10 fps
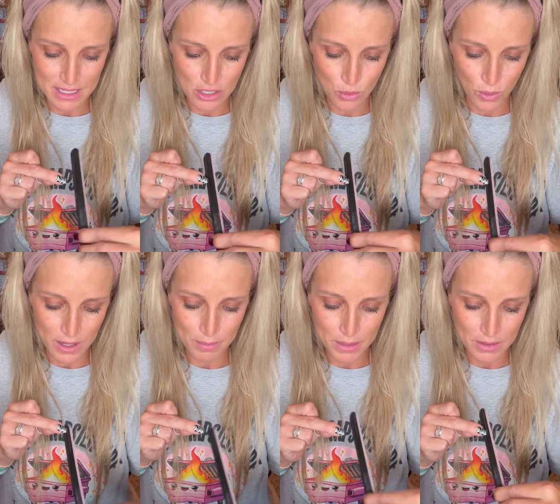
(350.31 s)
and you
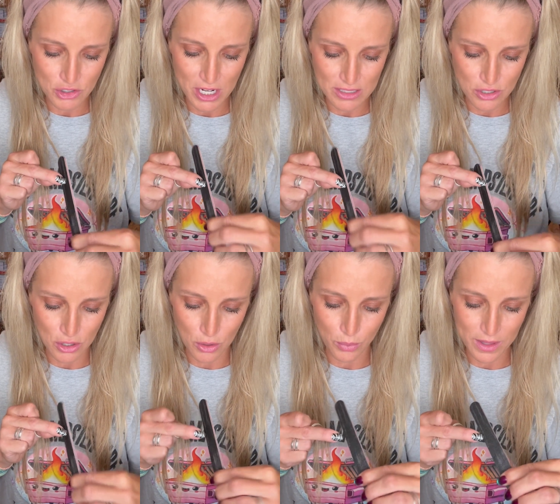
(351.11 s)
wanna be
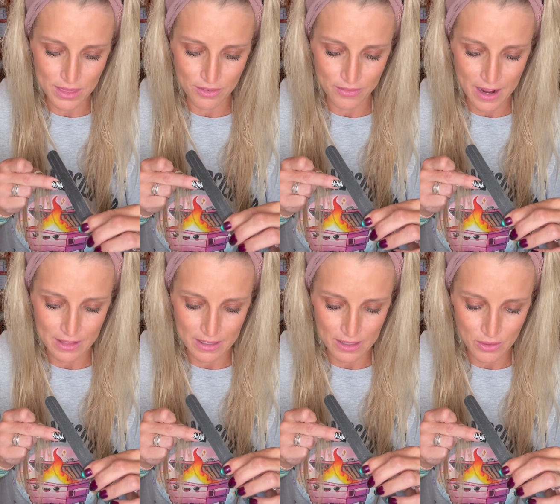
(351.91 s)
gentle with the
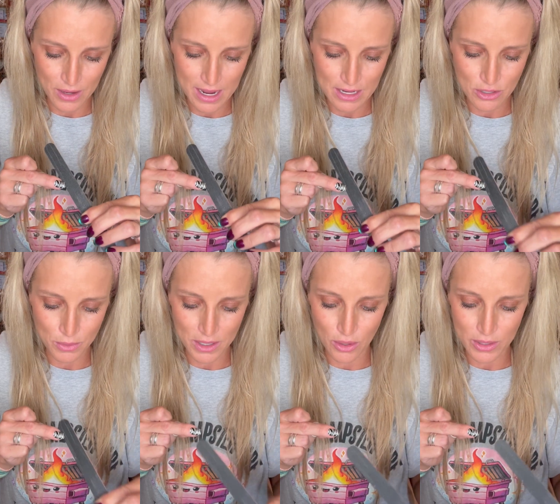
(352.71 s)
filing, okay? You don't
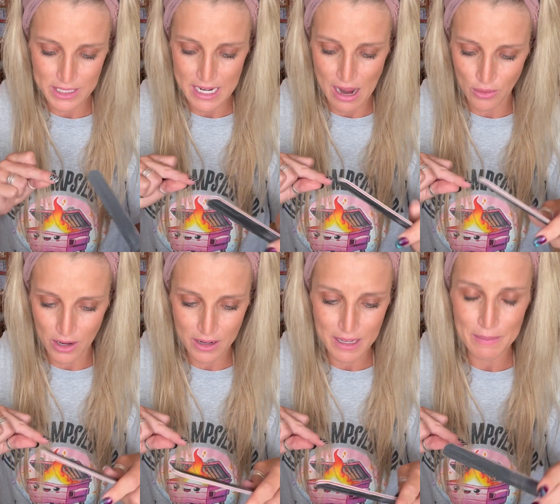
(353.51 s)
wanna go to town
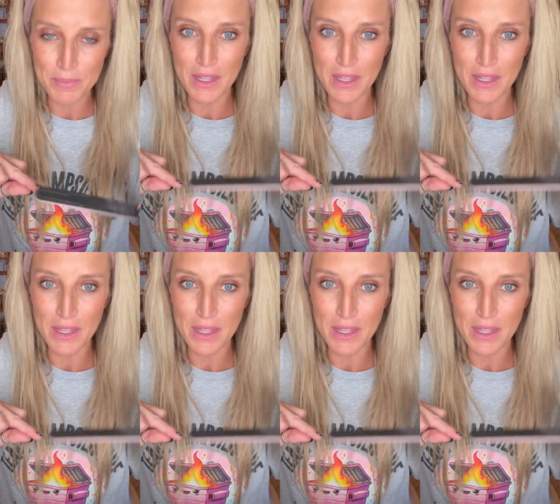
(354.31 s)
on it.